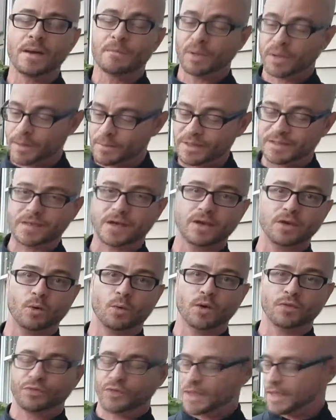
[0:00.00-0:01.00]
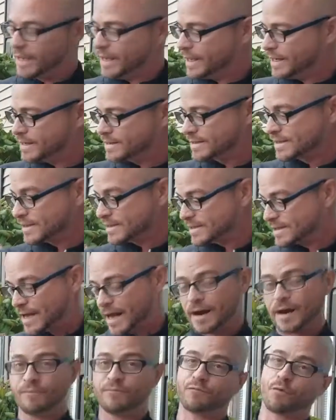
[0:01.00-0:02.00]
but let me tell you one thing, it is the
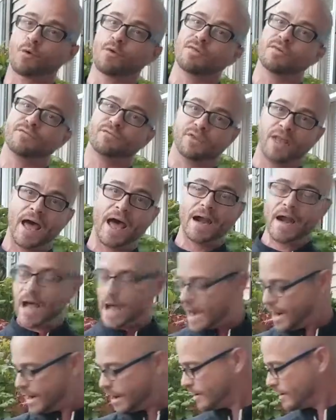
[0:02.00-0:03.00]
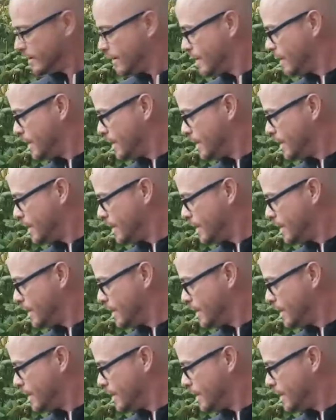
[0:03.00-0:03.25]
setup for the flat iron